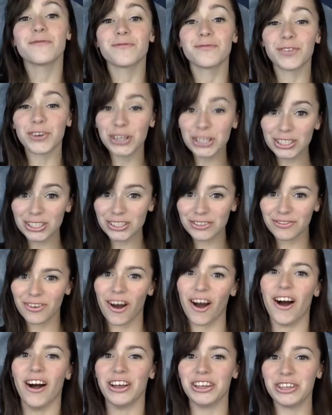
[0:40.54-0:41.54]
first of
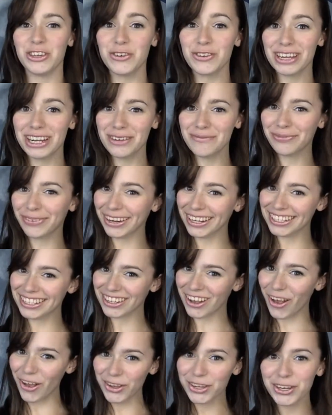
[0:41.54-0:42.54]
all, you can impress
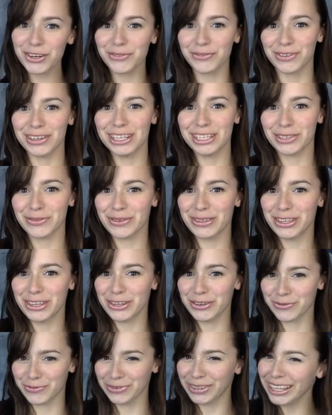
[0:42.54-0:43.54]
all your friends with
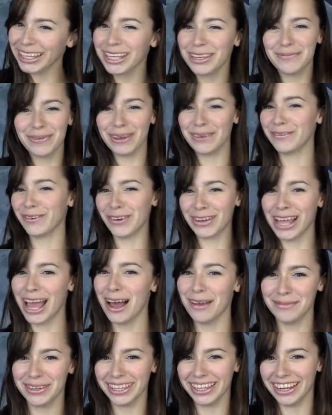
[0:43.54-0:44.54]
your really big
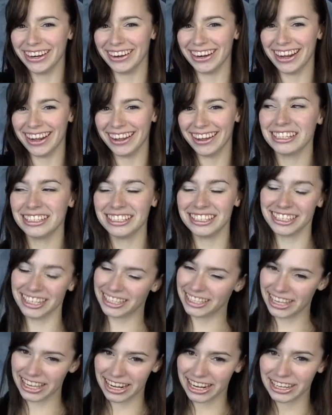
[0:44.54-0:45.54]
vocabulary.
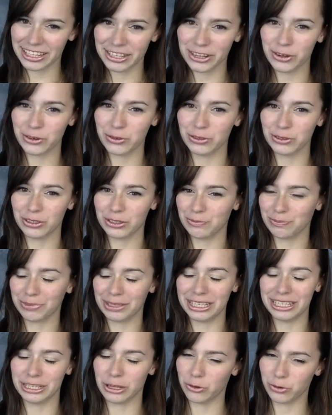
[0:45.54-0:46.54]
Just kidding,
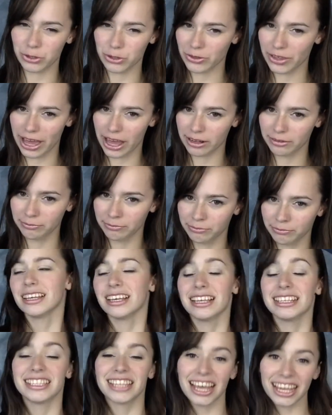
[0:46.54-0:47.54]
please don't do that.
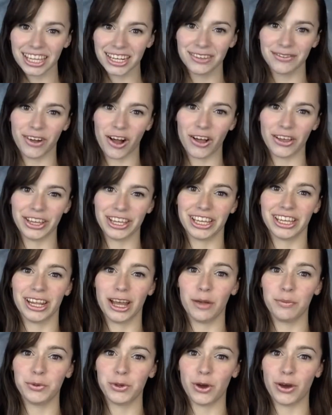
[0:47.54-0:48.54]
Second of all, it could
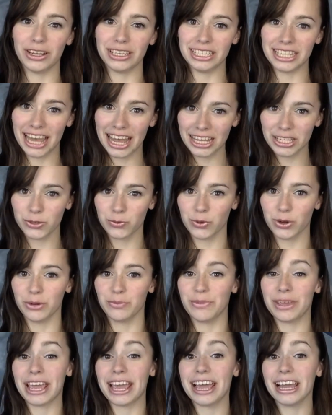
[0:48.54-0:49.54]
help you on tests where it'd
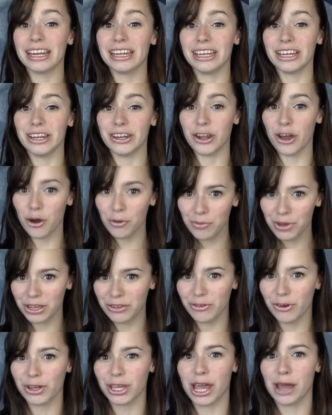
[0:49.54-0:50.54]
be handy to know big
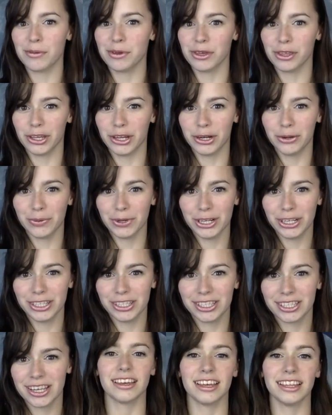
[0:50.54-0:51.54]
vocabulary
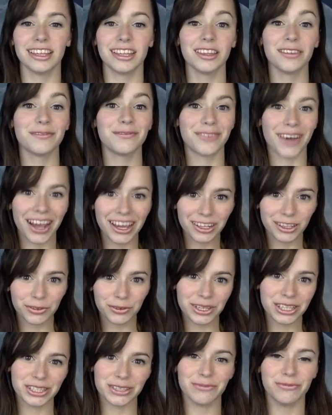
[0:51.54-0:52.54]
words. And then the final
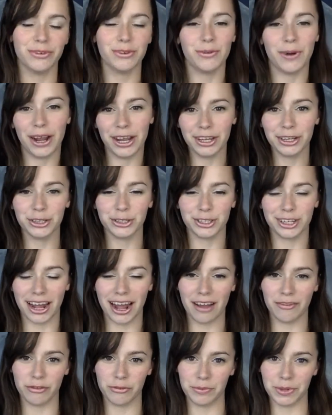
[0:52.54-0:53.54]
reason for why you should
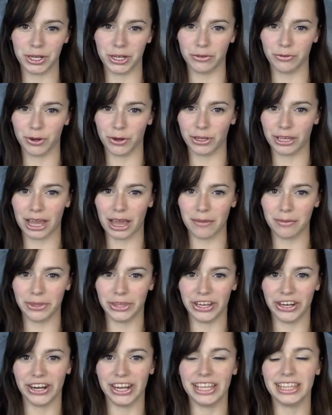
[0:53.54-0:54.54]
have a bigger
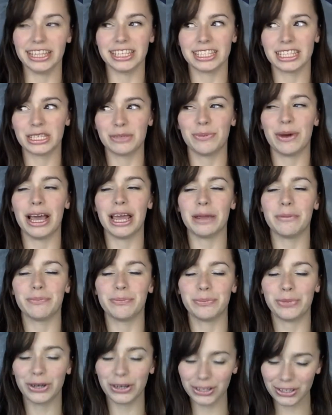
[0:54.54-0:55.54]
vocabulary, and this is my
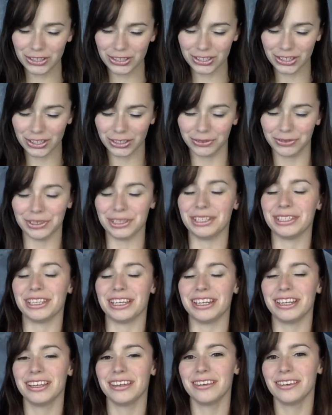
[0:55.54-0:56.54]
personal
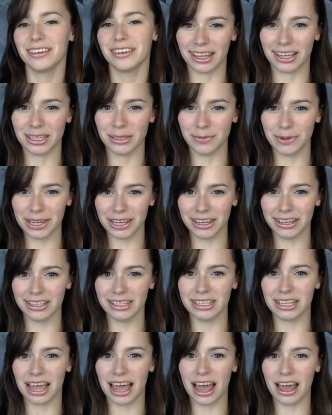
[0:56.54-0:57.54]
reason, is because
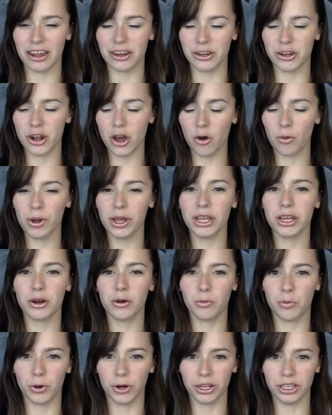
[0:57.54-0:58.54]
knowing a
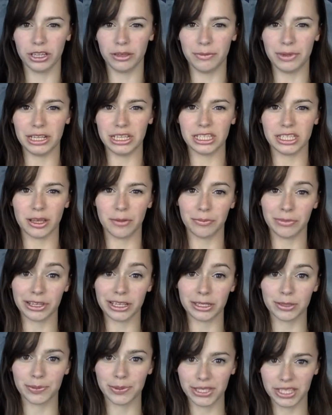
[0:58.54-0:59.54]
word that means something
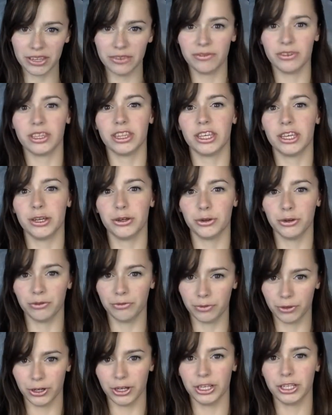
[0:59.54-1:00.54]
specific that you're
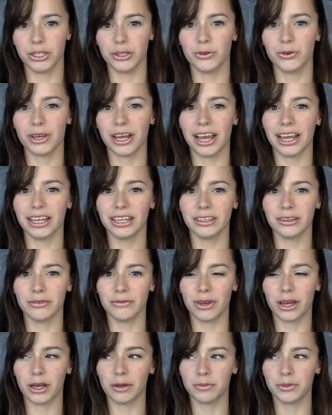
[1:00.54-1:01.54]
referring to kind of
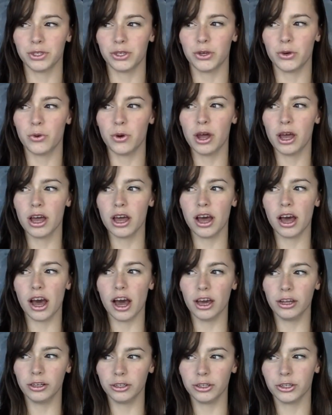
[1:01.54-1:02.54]
helps you
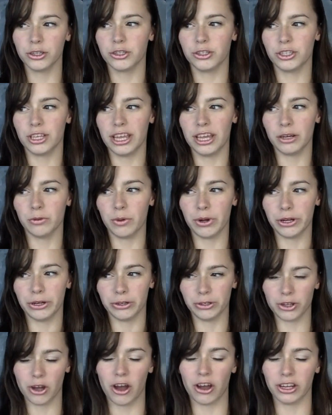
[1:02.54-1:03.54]
understand what you're
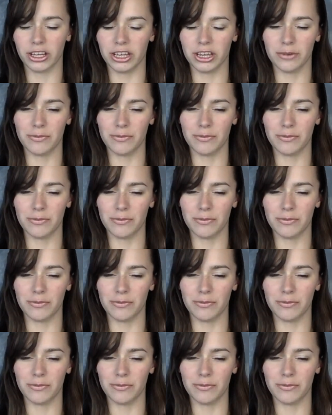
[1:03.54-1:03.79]
talking